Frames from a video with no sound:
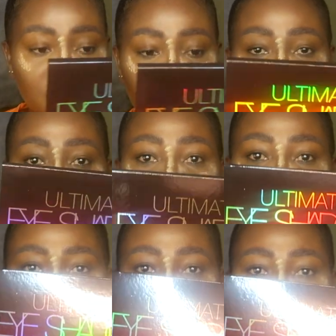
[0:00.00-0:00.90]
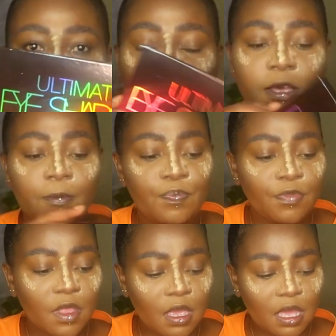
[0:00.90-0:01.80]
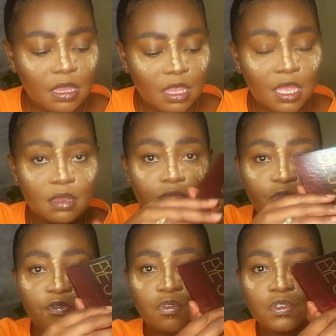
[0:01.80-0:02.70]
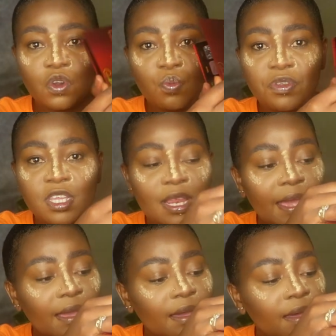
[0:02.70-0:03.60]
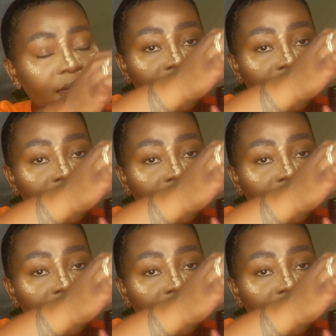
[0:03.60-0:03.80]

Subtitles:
instruction wise. And then of course you open it like